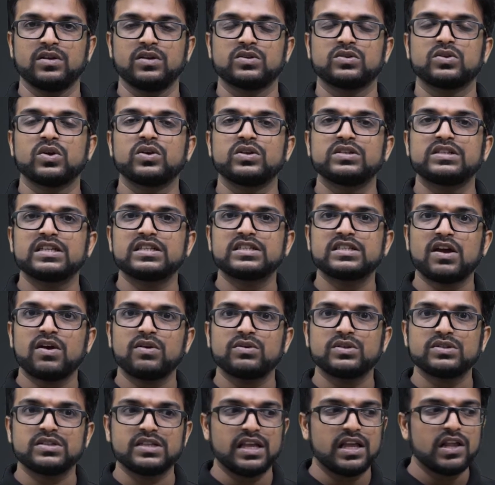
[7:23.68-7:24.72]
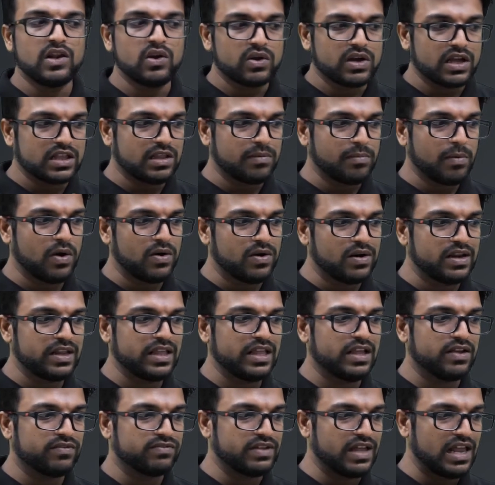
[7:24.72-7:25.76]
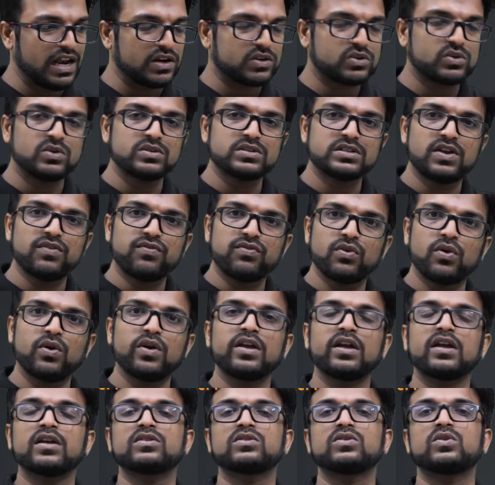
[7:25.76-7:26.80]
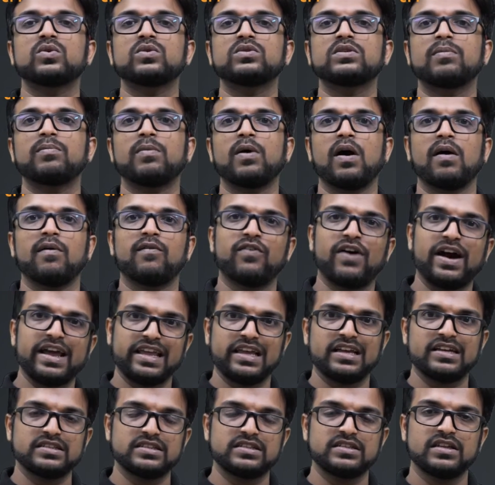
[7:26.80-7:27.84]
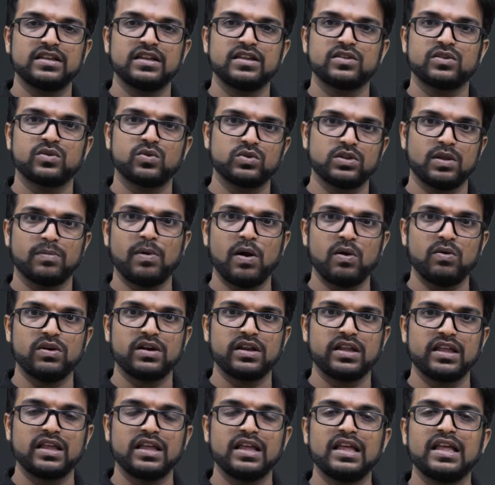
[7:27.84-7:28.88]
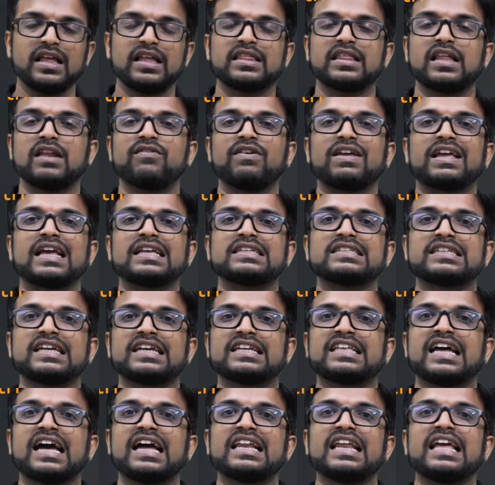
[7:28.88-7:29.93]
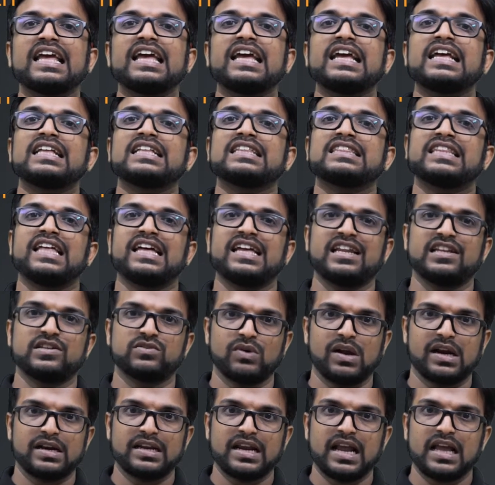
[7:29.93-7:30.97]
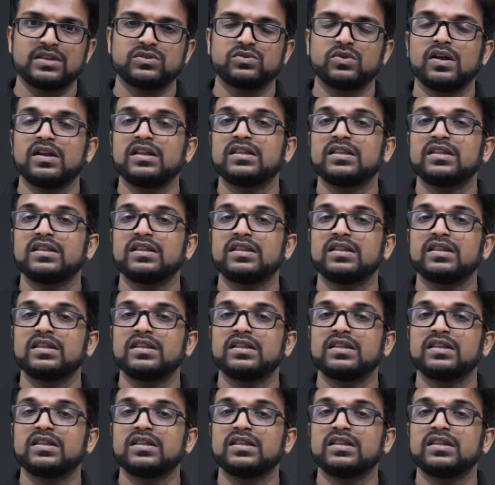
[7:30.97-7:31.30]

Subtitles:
So you just have to see, look at the boundary. If the electrons are flowing through the wires, through the boundary, then we can say that there is work transfer.